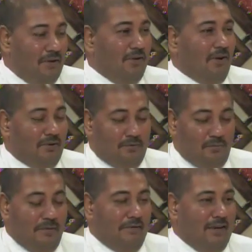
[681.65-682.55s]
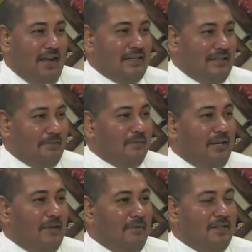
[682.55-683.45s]
not within the acceptable
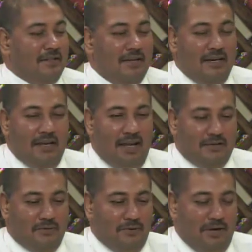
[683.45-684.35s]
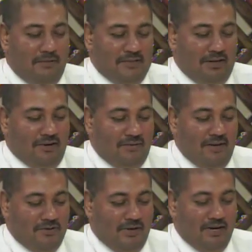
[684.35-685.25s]
limit. And so there is a lot of
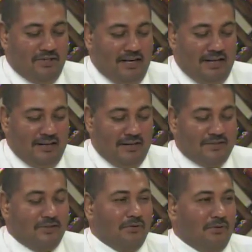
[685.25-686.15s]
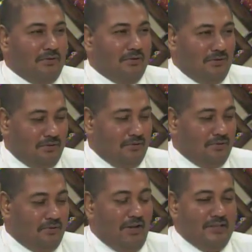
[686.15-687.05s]
education that needs to
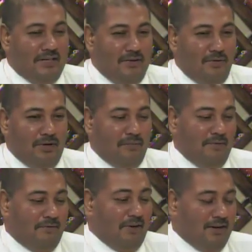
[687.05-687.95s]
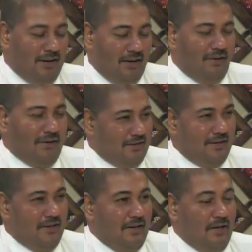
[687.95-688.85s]
continue. And we've done a lot
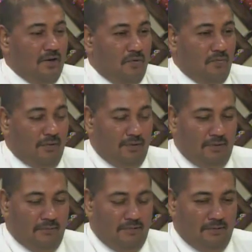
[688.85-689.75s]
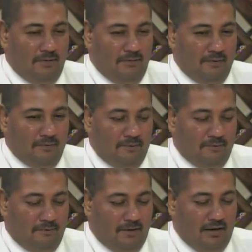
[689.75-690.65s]
with
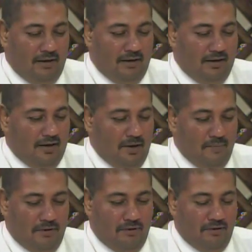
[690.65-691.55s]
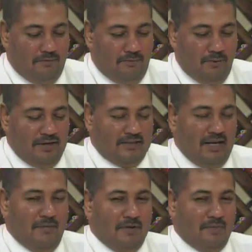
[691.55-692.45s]
a number of food
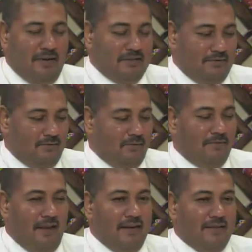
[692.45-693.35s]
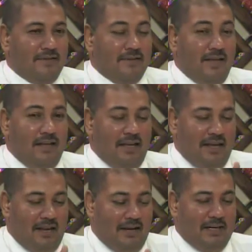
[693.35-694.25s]
establishments and food vendors.
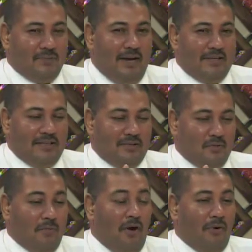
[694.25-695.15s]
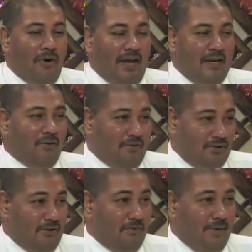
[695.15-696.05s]
And that is why I said tomorrow, I know for
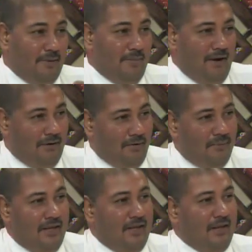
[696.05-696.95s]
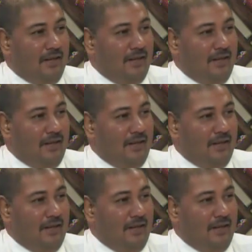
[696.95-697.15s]
sure, with the Marigold Bay